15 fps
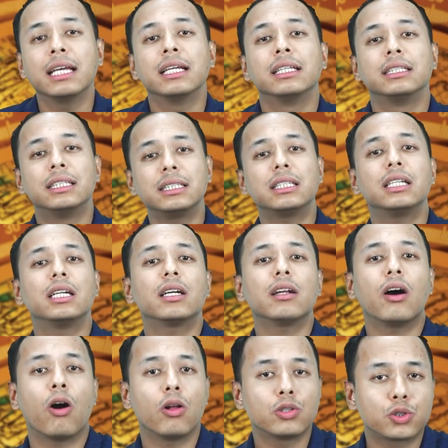this layer
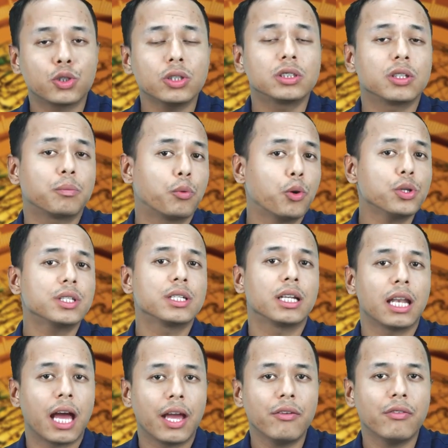also supports
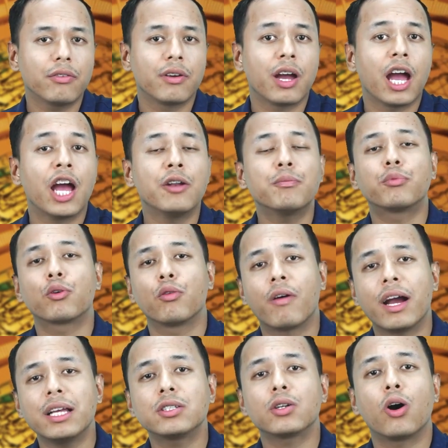life and
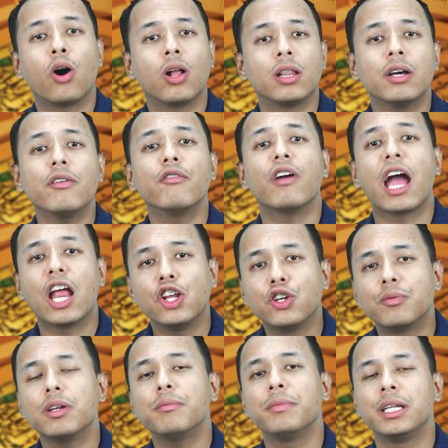provides all the
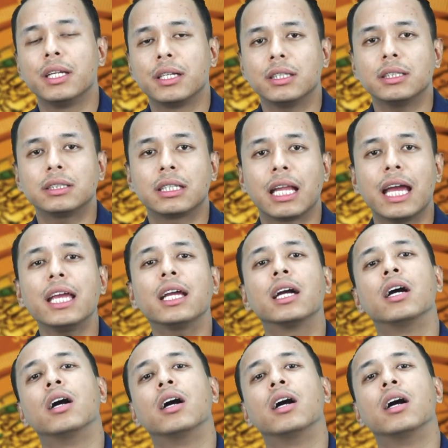valuable minerals like